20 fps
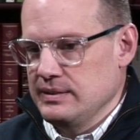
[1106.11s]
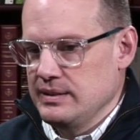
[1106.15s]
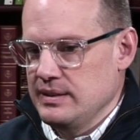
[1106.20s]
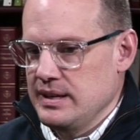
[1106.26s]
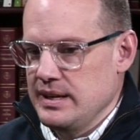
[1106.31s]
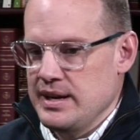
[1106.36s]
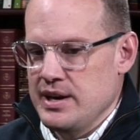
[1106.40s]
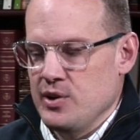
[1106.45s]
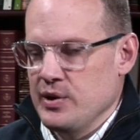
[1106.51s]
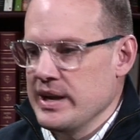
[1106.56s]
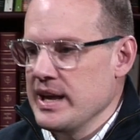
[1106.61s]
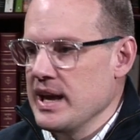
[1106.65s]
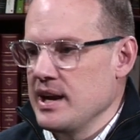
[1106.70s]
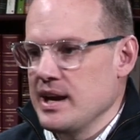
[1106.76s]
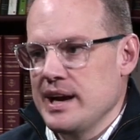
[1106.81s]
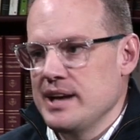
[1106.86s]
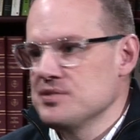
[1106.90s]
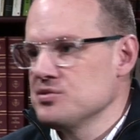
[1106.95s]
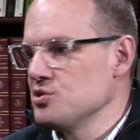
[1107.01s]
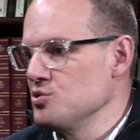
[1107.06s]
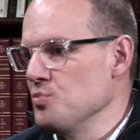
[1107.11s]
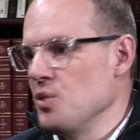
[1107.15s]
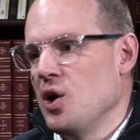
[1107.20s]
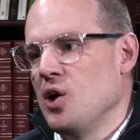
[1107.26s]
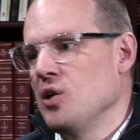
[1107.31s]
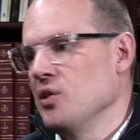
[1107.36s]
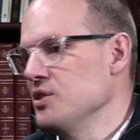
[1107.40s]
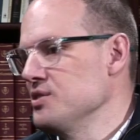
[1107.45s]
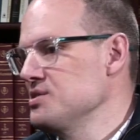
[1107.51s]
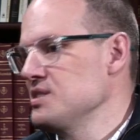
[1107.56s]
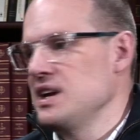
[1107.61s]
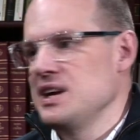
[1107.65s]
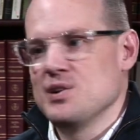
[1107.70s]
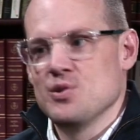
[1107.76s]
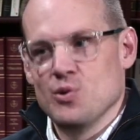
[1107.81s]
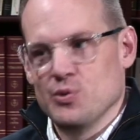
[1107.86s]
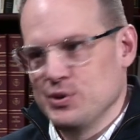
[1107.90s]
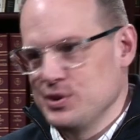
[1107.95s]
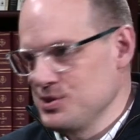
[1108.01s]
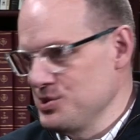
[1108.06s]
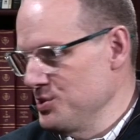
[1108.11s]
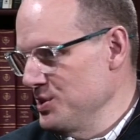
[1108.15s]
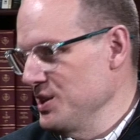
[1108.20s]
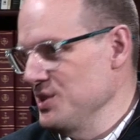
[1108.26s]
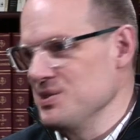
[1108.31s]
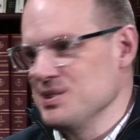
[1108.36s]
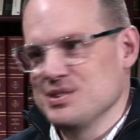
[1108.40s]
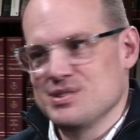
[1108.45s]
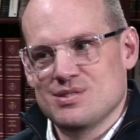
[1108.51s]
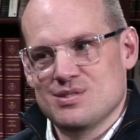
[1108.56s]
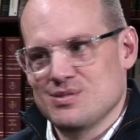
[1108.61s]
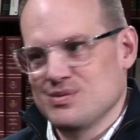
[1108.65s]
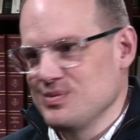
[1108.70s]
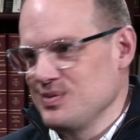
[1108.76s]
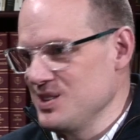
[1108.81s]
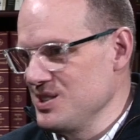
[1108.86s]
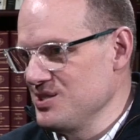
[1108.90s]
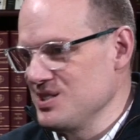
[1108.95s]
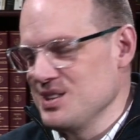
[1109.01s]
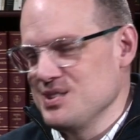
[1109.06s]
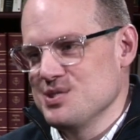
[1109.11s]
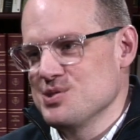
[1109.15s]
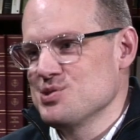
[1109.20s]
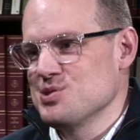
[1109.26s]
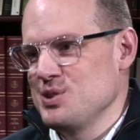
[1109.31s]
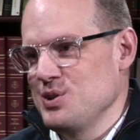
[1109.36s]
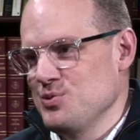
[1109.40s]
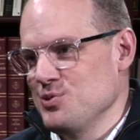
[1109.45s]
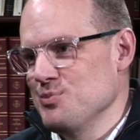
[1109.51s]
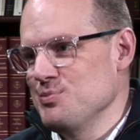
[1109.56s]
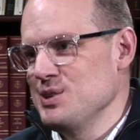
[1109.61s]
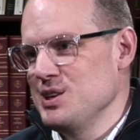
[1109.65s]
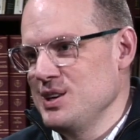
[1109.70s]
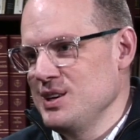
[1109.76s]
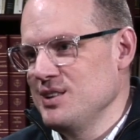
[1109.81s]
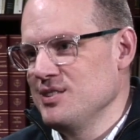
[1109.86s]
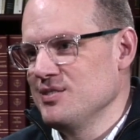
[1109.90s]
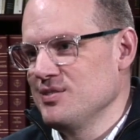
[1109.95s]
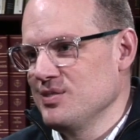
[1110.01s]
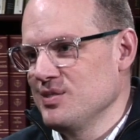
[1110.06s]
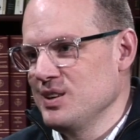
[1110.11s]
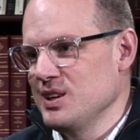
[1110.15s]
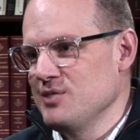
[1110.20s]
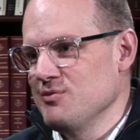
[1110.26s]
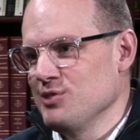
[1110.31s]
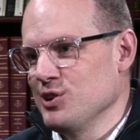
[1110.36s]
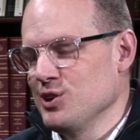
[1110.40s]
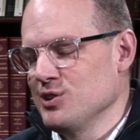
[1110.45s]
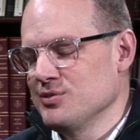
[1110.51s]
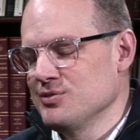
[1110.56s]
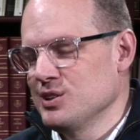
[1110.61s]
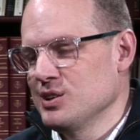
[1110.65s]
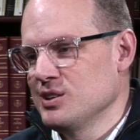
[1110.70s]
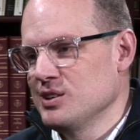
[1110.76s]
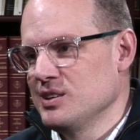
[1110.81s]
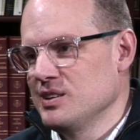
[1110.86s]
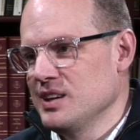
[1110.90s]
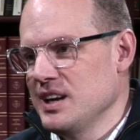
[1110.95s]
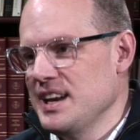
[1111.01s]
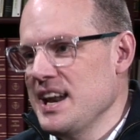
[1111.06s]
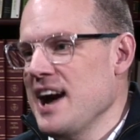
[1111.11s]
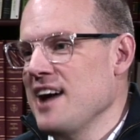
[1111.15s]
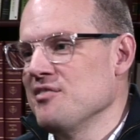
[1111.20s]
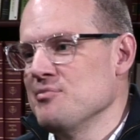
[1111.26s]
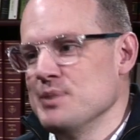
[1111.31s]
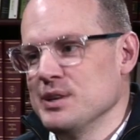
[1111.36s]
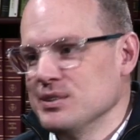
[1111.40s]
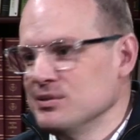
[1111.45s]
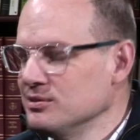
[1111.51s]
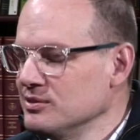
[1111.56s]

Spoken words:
again, I assume all the stakeholders are in this industry will be involved and have been.